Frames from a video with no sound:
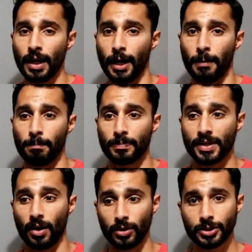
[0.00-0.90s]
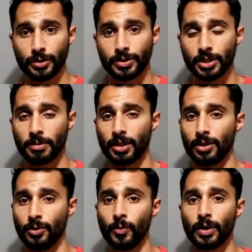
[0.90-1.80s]
Um, also, some of the
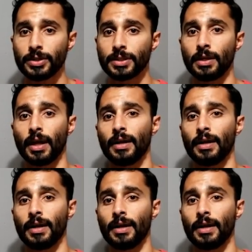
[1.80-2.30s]
new ones and,